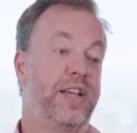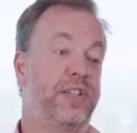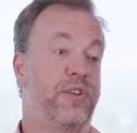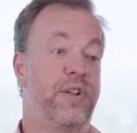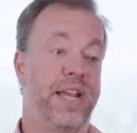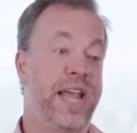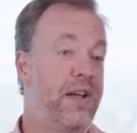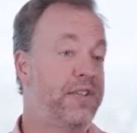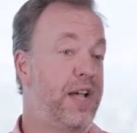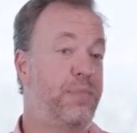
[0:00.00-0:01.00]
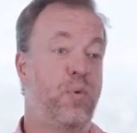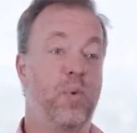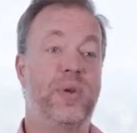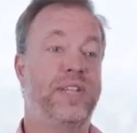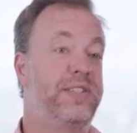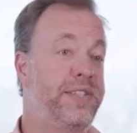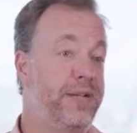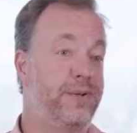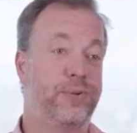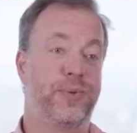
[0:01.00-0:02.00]
So in our example, when we did
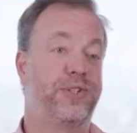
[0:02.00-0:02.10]
Signals,